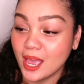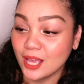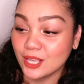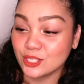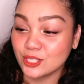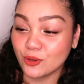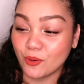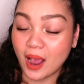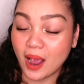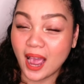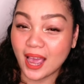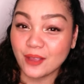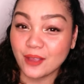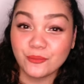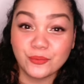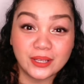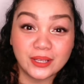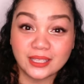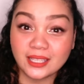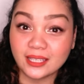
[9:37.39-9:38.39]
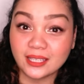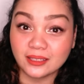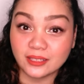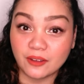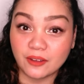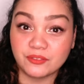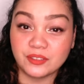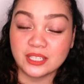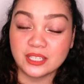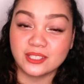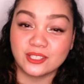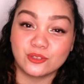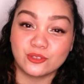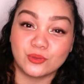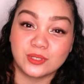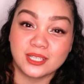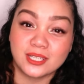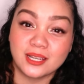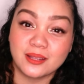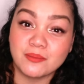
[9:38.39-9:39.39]
So I really love this. This
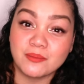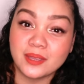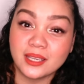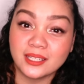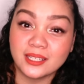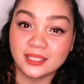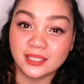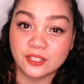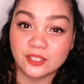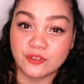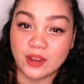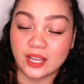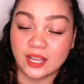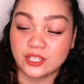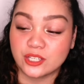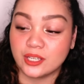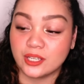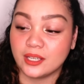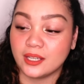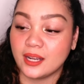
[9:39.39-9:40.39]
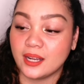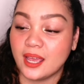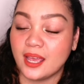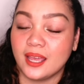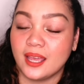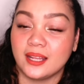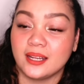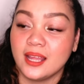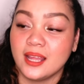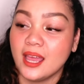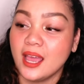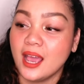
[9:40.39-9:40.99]
was an immediate attraction, and